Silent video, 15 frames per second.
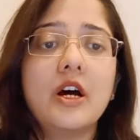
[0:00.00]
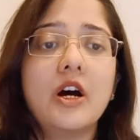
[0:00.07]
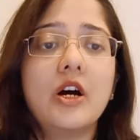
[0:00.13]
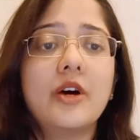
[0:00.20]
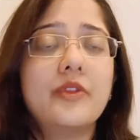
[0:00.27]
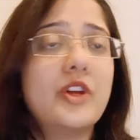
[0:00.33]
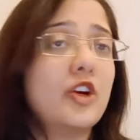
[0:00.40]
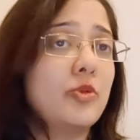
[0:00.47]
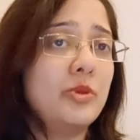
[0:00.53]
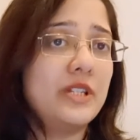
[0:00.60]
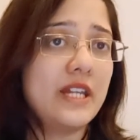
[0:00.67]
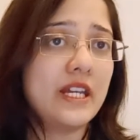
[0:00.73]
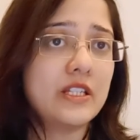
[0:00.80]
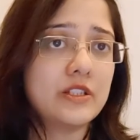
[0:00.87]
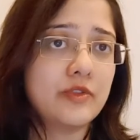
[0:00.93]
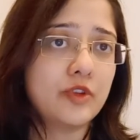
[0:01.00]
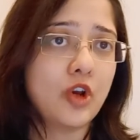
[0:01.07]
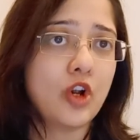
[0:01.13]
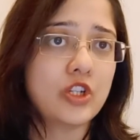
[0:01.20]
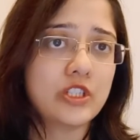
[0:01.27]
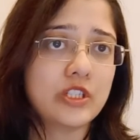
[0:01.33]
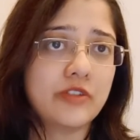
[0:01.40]
There could be negative
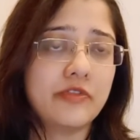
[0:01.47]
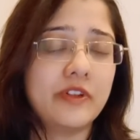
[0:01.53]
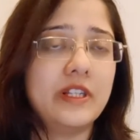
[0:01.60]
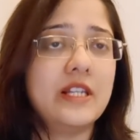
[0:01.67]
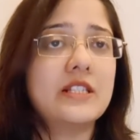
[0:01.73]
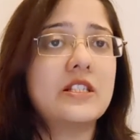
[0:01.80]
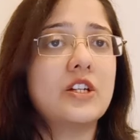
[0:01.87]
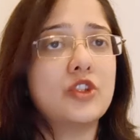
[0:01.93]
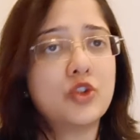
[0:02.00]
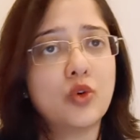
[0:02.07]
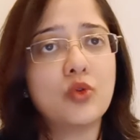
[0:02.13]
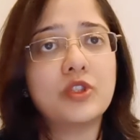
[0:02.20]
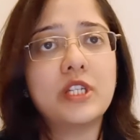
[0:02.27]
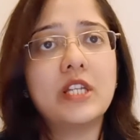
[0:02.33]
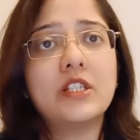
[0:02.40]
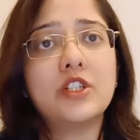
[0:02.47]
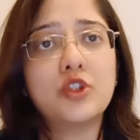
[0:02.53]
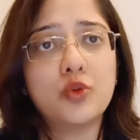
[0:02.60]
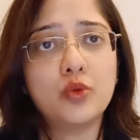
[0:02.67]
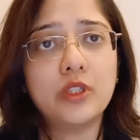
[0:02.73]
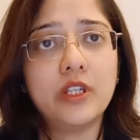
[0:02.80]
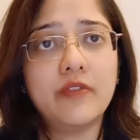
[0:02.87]
thoughts and feelings associated
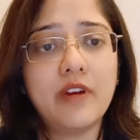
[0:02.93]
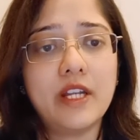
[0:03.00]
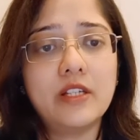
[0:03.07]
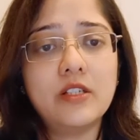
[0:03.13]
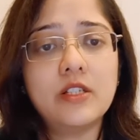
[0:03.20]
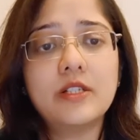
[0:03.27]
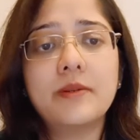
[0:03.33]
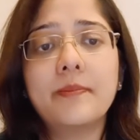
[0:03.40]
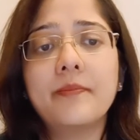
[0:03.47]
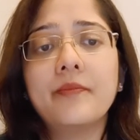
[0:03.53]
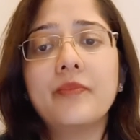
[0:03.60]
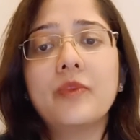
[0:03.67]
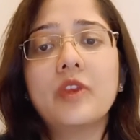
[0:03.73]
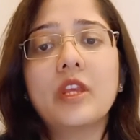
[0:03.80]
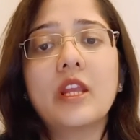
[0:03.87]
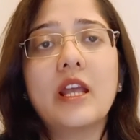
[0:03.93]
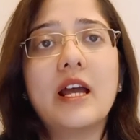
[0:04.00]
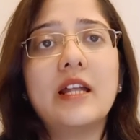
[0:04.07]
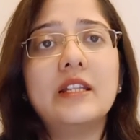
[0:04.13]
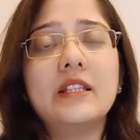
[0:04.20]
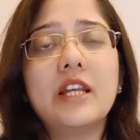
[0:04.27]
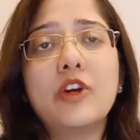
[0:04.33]
to the event.
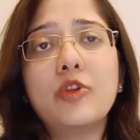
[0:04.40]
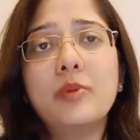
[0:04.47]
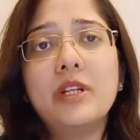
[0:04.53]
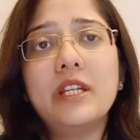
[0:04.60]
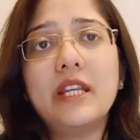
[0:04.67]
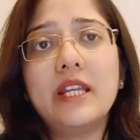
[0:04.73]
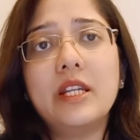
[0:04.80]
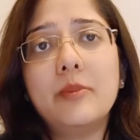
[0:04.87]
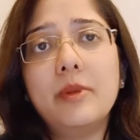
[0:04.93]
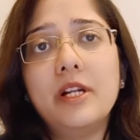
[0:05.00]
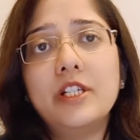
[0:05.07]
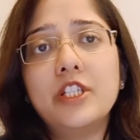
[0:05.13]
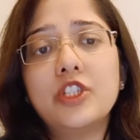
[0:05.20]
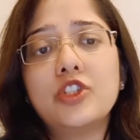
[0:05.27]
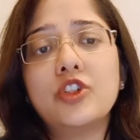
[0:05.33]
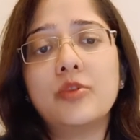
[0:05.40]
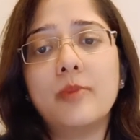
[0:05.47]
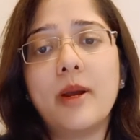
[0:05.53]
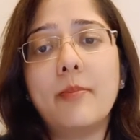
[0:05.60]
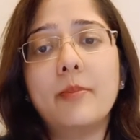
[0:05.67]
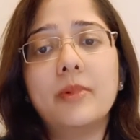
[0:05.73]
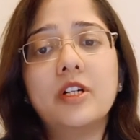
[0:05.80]
And there could be an inability to
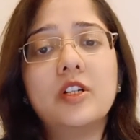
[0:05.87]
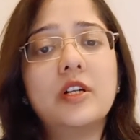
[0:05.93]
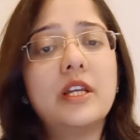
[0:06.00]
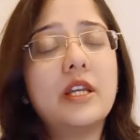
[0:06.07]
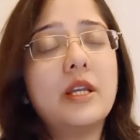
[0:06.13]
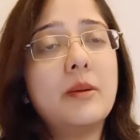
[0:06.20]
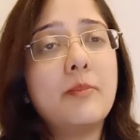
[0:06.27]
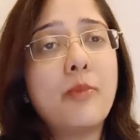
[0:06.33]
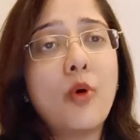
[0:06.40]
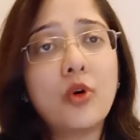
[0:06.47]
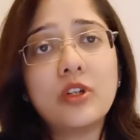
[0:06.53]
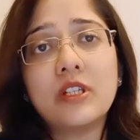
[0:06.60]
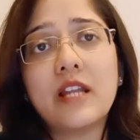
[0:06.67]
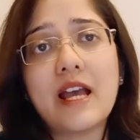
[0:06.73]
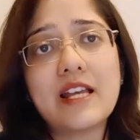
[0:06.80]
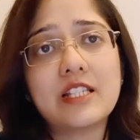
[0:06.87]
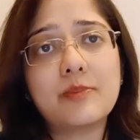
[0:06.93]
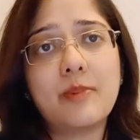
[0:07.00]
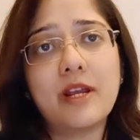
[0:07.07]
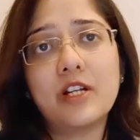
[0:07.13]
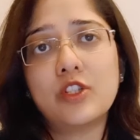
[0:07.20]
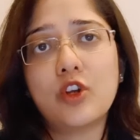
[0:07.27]
remember important
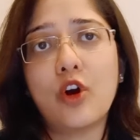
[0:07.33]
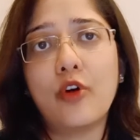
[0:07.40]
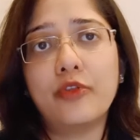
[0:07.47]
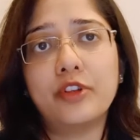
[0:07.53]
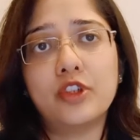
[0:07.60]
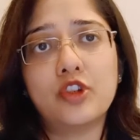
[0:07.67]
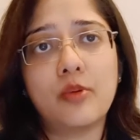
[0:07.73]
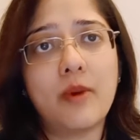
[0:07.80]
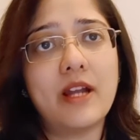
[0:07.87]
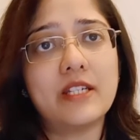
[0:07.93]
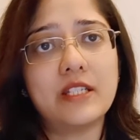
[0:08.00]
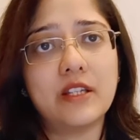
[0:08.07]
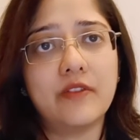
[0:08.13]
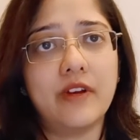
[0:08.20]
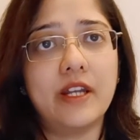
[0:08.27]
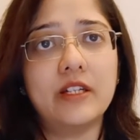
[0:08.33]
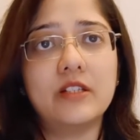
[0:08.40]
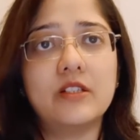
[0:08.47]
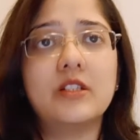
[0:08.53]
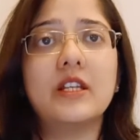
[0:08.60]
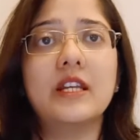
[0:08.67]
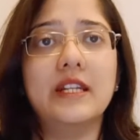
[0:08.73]
aspects of the traumatic
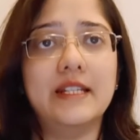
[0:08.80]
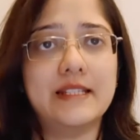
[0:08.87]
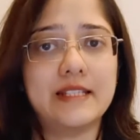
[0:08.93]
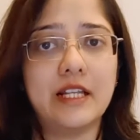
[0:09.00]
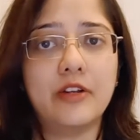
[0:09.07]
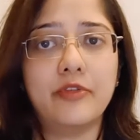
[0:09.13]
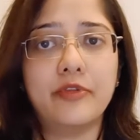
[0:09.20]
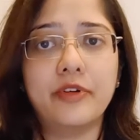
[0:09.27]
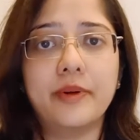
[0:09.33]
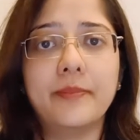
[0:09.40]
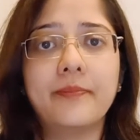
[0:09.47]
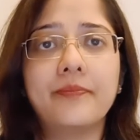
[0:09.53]
event in itself.